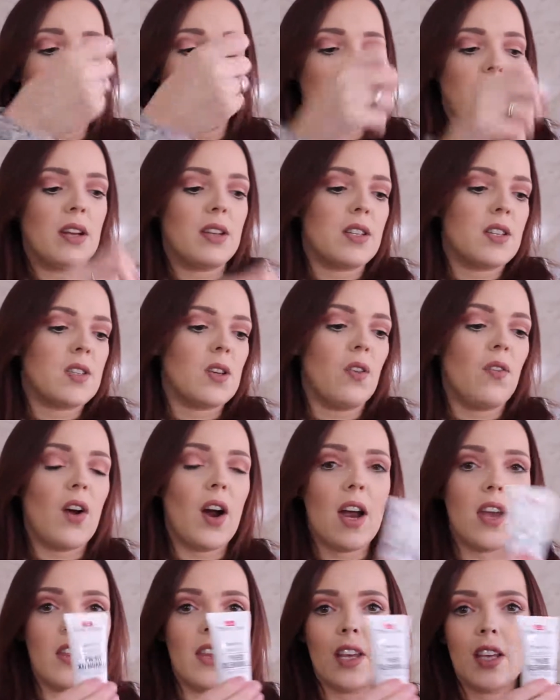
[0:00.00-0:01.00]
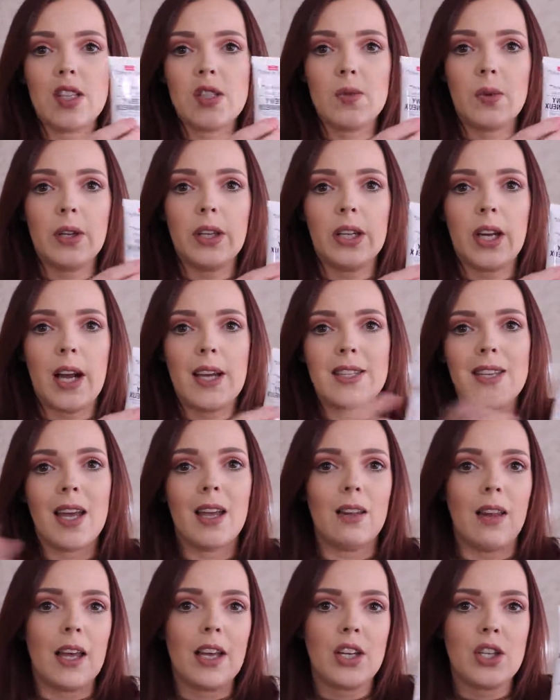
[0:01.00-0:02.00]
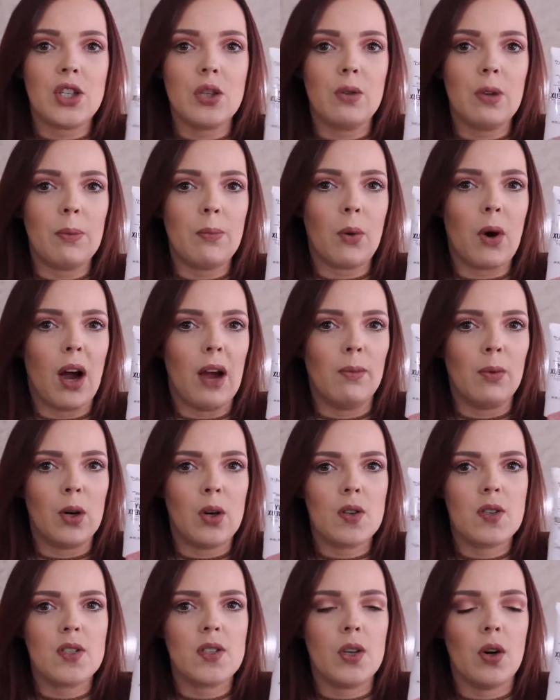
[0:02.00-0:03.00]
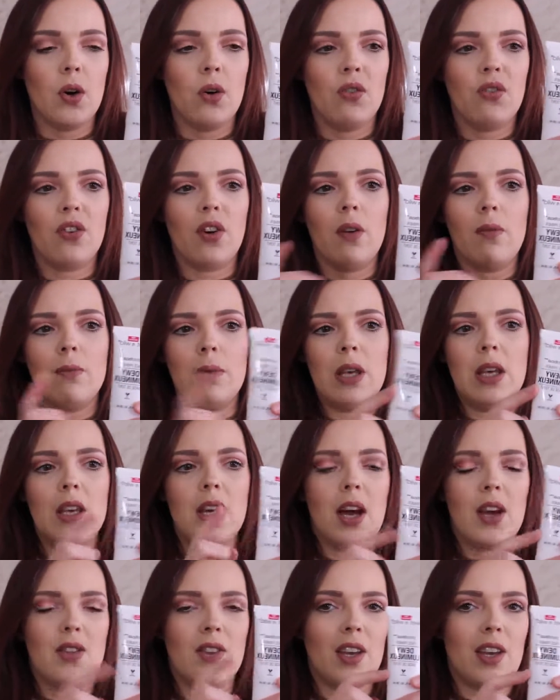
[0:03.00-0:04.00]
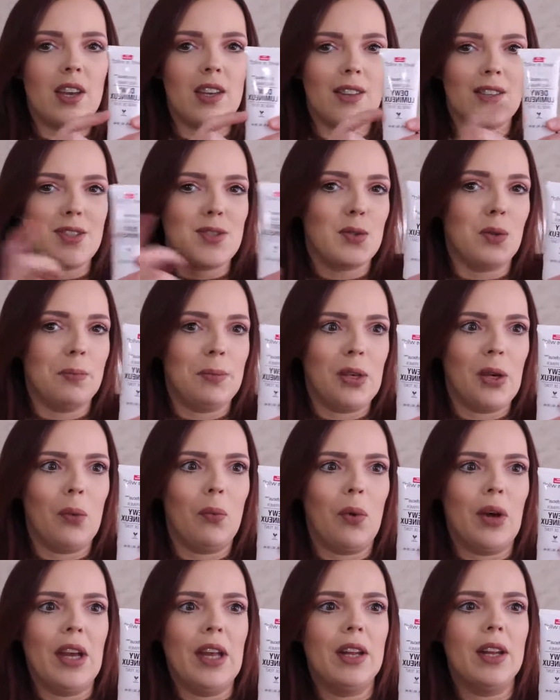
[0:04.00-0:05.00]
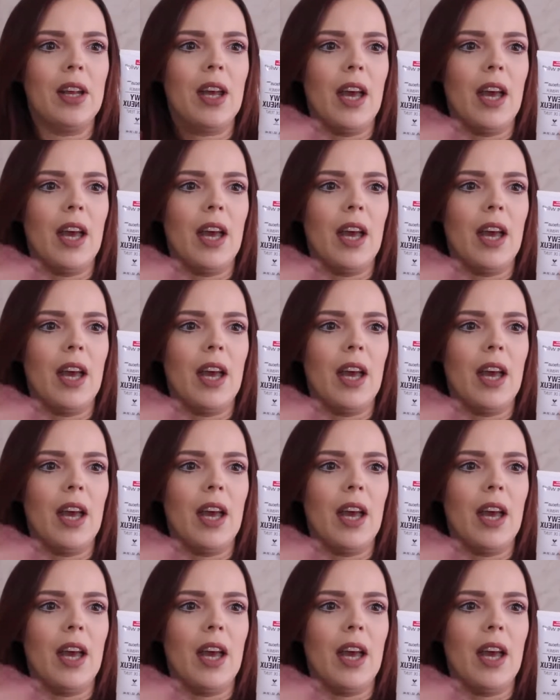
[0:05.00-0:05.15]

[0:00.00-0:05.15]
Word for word: But so far, I think it's really nice. I like dewy primers, so for me, I think this will be a win.